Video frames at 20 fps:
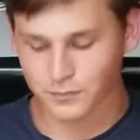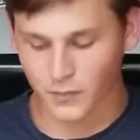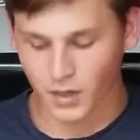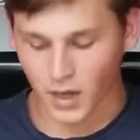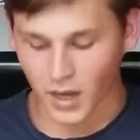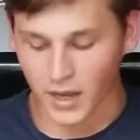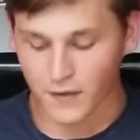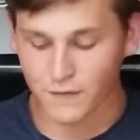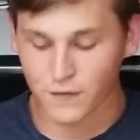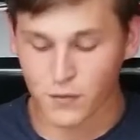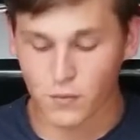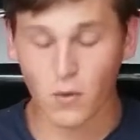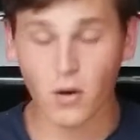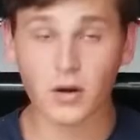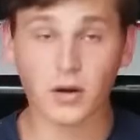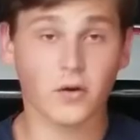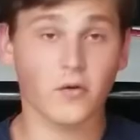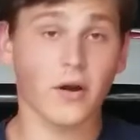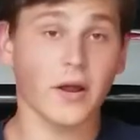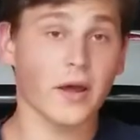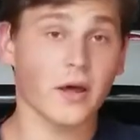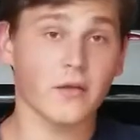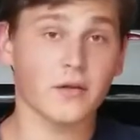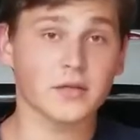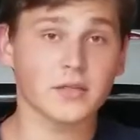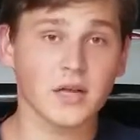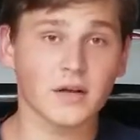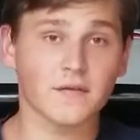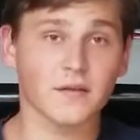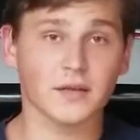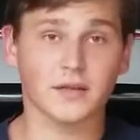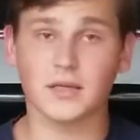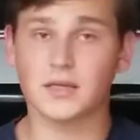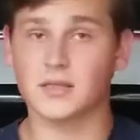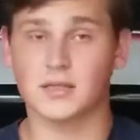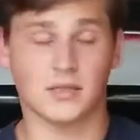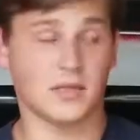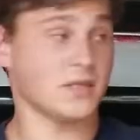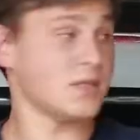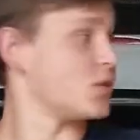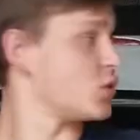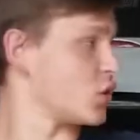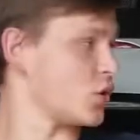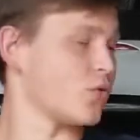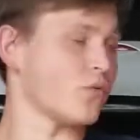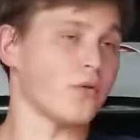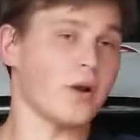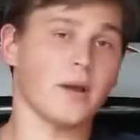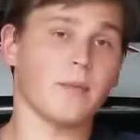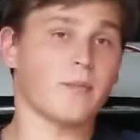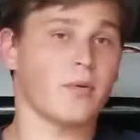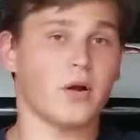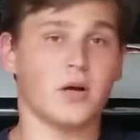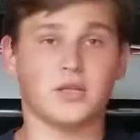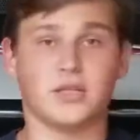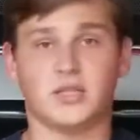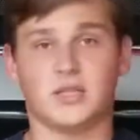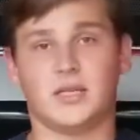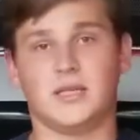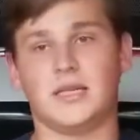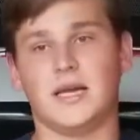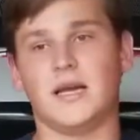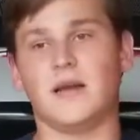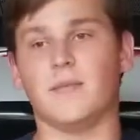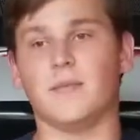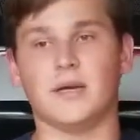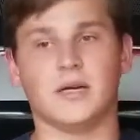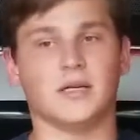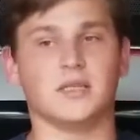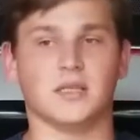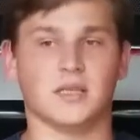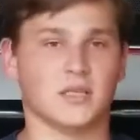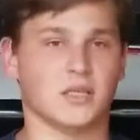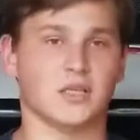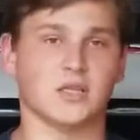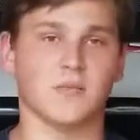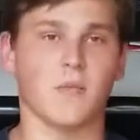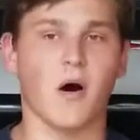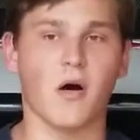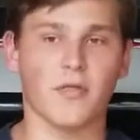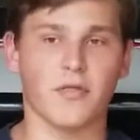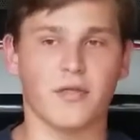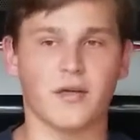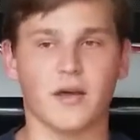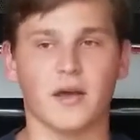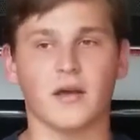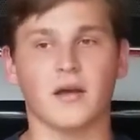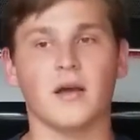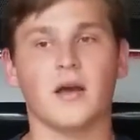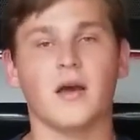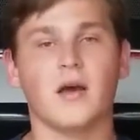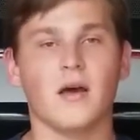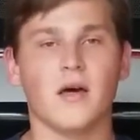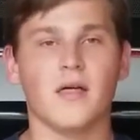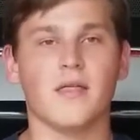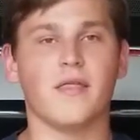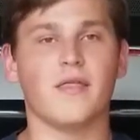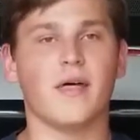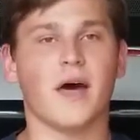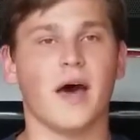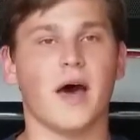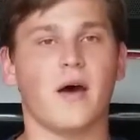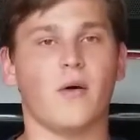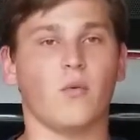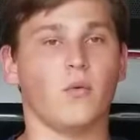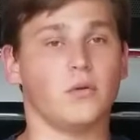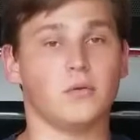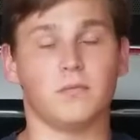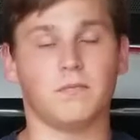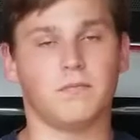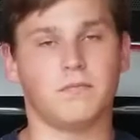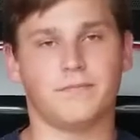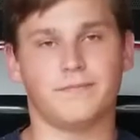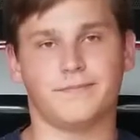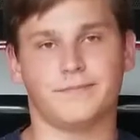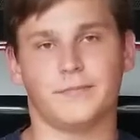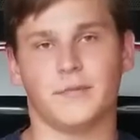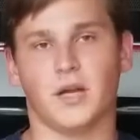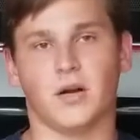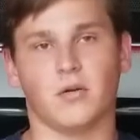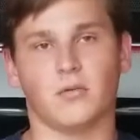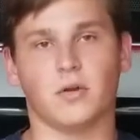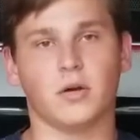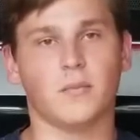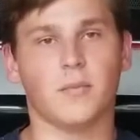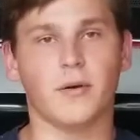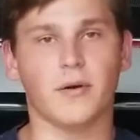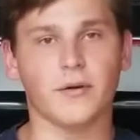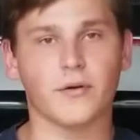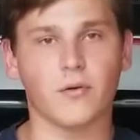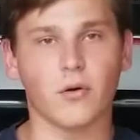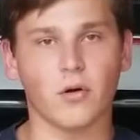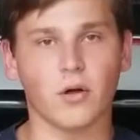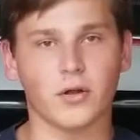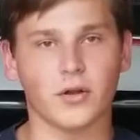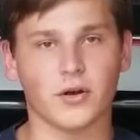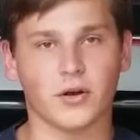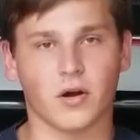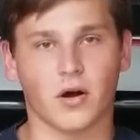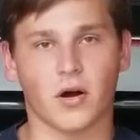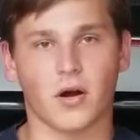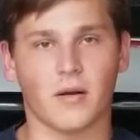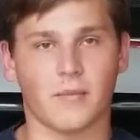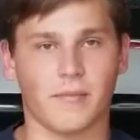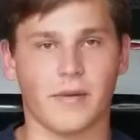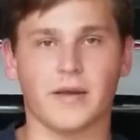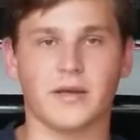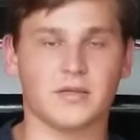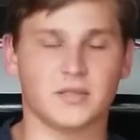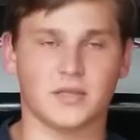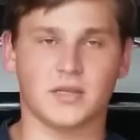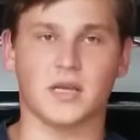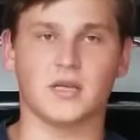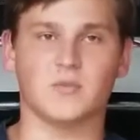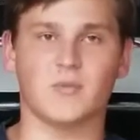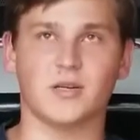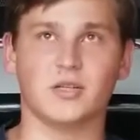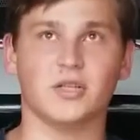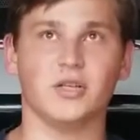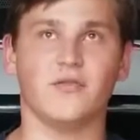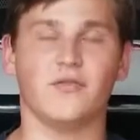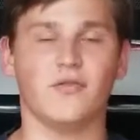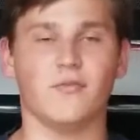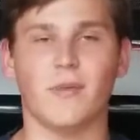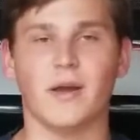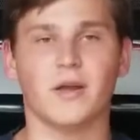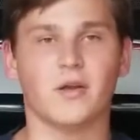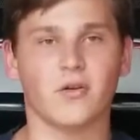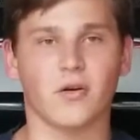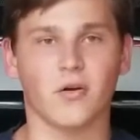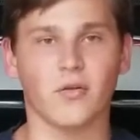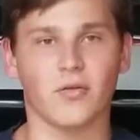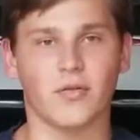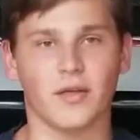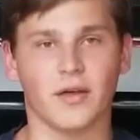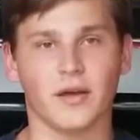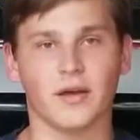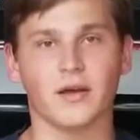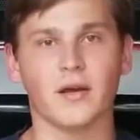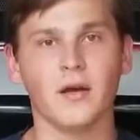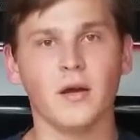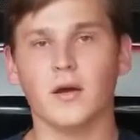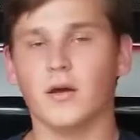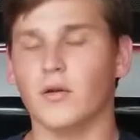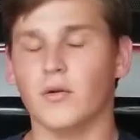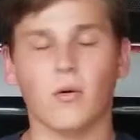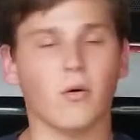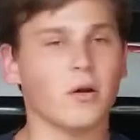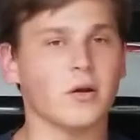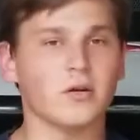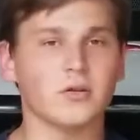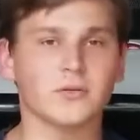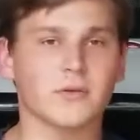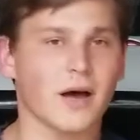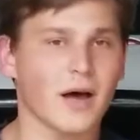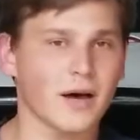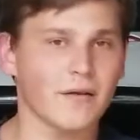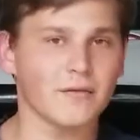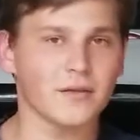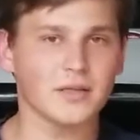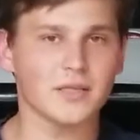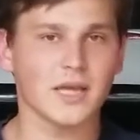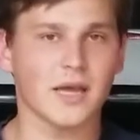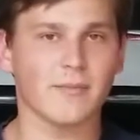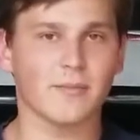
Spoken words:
If you want to create other stuff like this is a great project to take because it's a small thing that will, you know, look pretty cool on your car. It makes, especially if you make your own thing, no one else will have the same